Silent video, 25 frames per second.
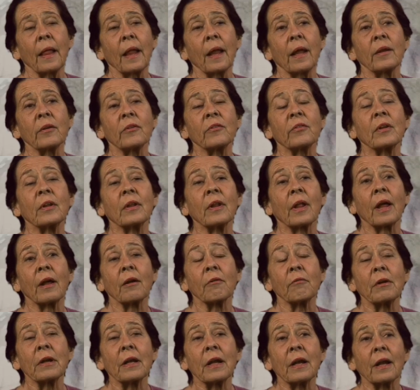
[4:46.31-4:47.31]
until I
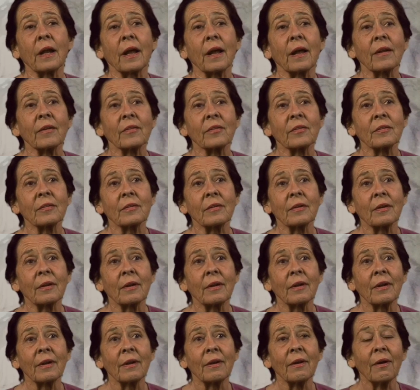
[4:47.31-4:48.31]
realize,
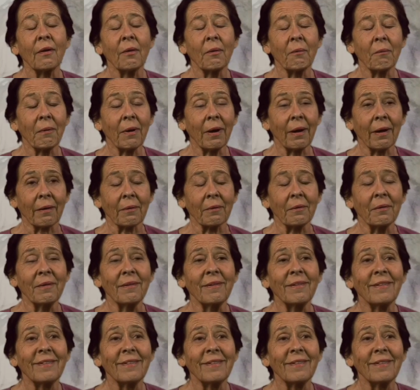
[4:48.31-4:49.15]
oh, wow,